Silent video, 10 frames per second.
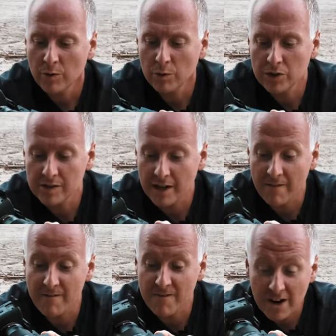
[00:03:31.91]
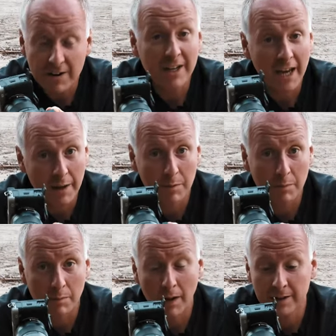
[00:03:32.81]
which is a very
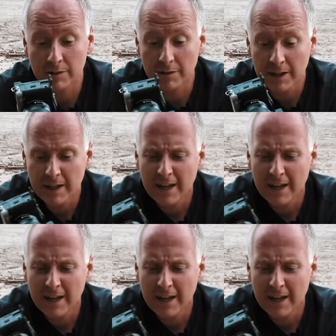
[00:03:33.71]
capable battery.